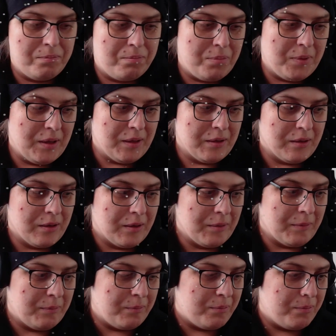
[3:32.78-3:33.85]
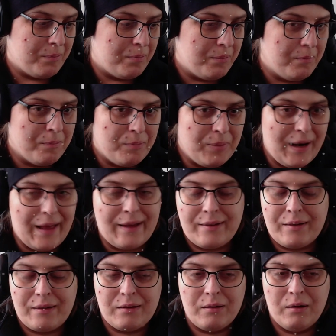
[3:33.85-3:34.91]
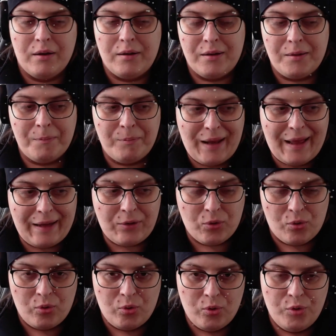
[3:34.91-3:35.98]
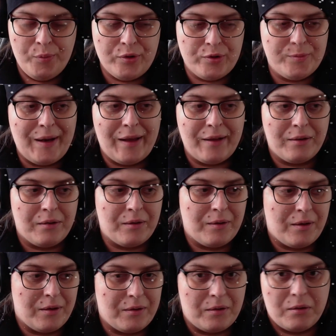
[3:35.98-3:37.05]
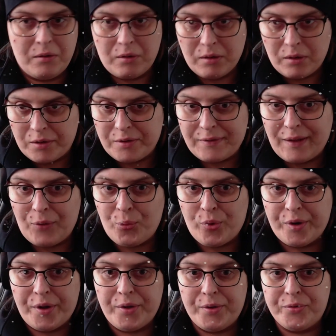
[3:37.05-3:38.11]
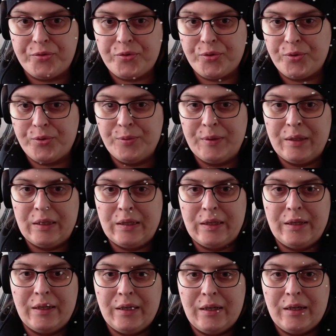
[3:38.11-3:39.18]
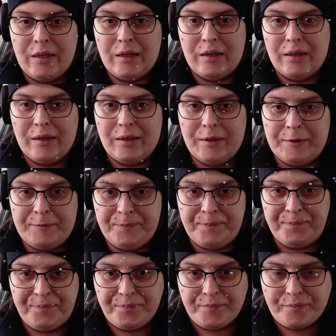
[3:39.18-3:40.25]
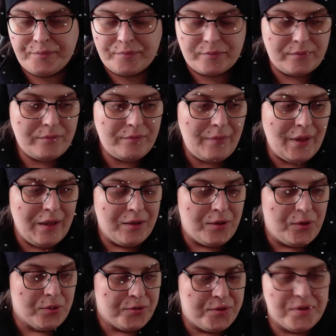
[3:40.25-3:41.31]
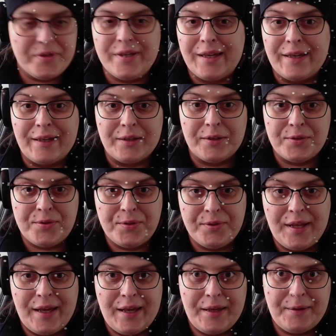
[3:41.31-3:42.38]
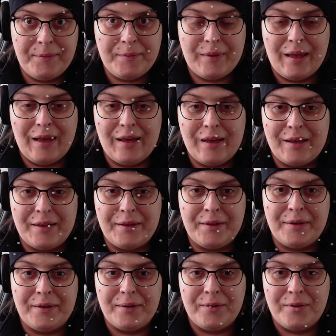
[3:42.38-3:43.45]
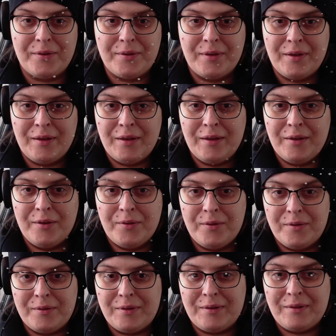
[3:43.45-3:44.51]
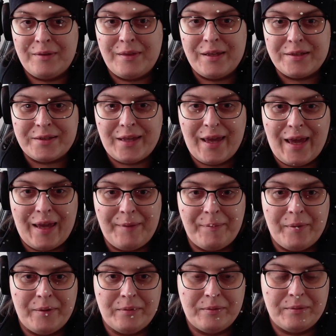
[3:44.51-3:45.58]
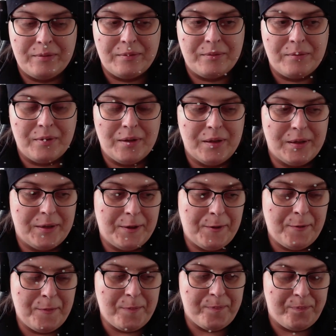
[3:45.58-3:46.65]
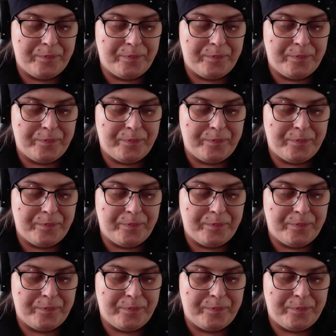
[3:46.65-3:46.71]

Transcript: uh, black or almost black color that we're um, used to seeing today, and this came um,